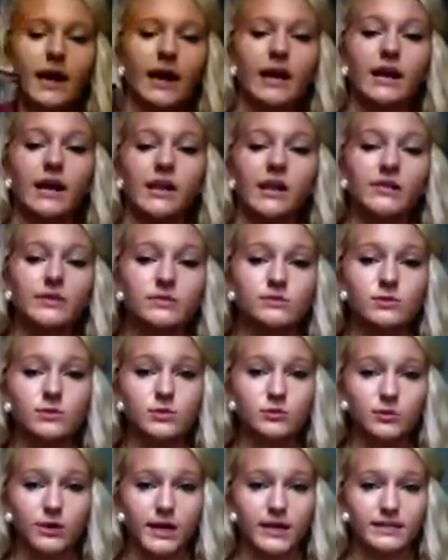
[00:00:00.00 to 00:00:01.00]
And I thought this was
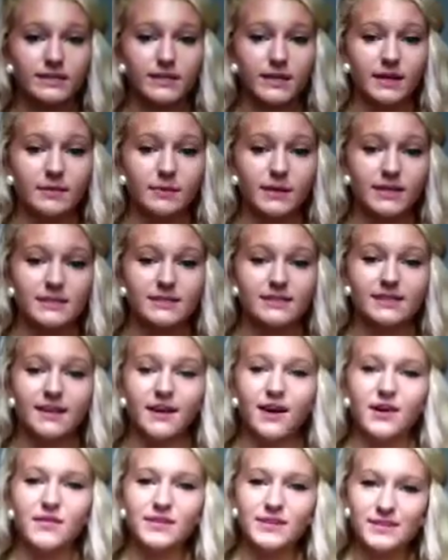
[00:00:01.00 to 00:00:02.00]
great today because
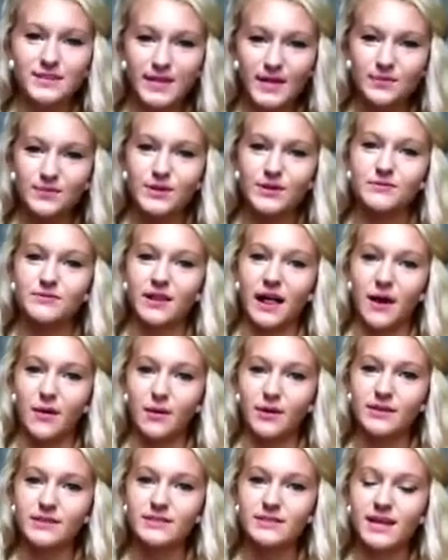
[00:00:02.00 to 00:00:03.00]
obviously I'm wearing
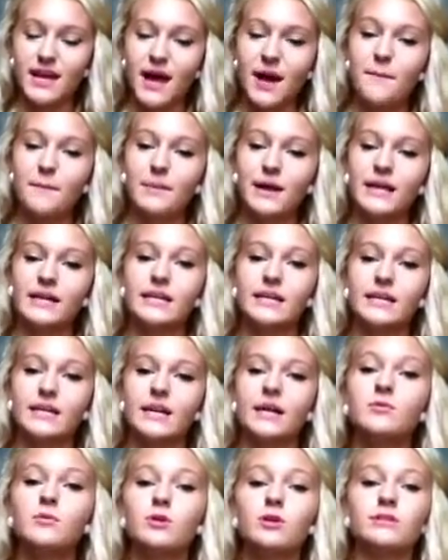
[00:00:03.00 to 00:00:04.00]
flowers, but I needed
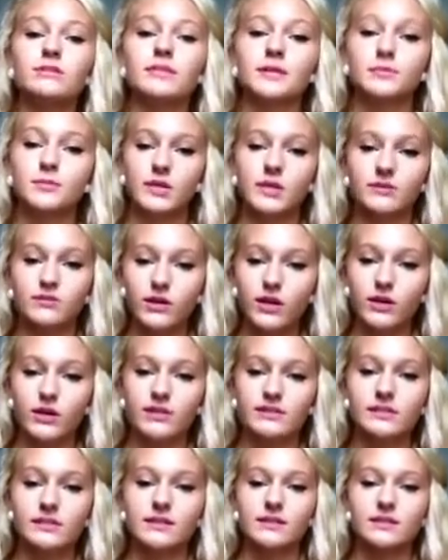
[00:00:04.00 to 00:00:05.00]
a more summery
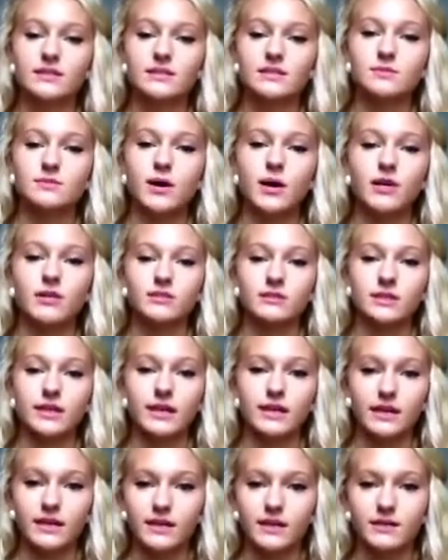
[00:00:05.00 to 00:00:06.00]
fragrance and this smells
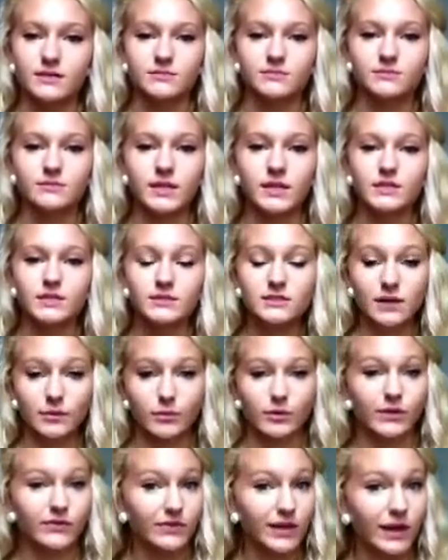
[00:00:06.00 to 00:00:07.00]
like
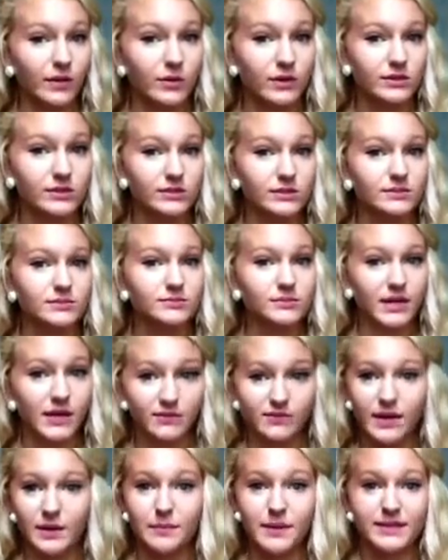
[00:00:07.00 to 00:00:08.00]
summery flowers, if
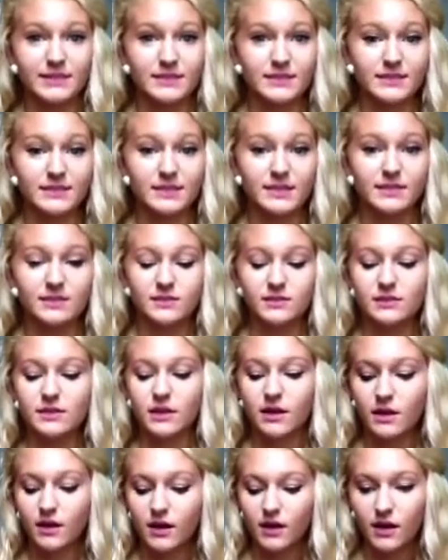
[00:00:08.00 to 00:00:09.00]
that makes any sense.
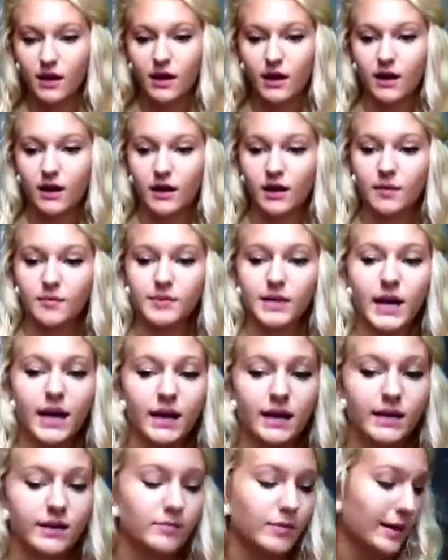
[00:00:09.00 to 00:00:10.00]
Um,
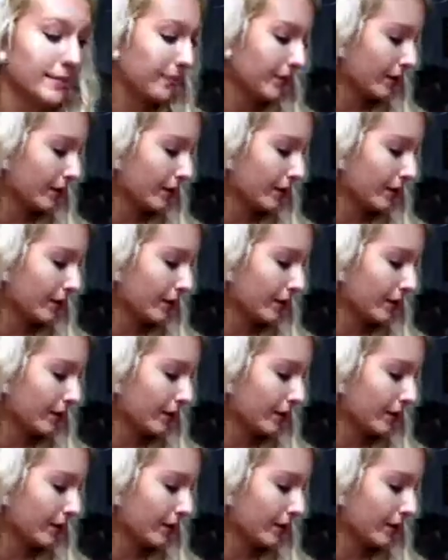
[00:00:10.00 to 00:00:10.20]
yeah, in my